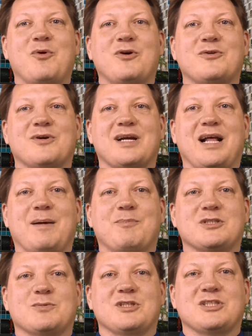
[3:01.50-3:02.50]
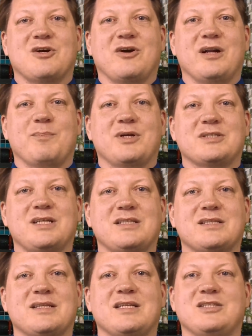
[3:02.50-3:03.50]
more to accomplish when starting a
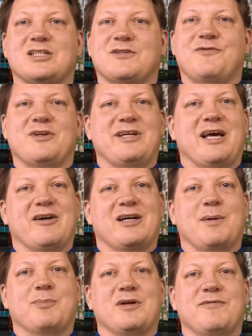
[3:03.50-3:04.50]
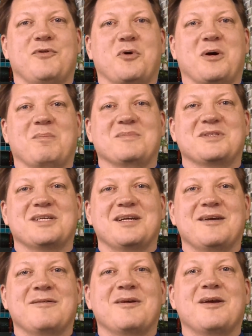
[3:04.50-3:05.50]
business than just filling out a couple of forms.
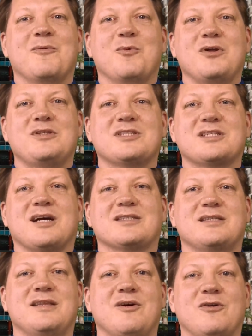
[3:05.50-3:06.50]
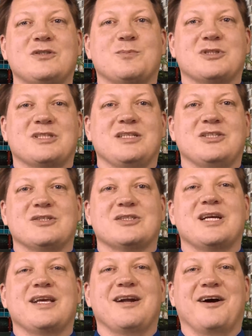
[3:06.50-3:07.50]
We'll discuss those
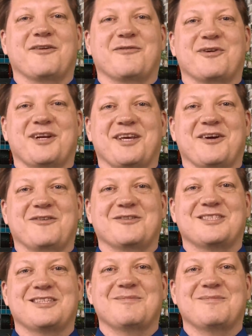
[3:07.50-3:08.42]
procedures in other videos.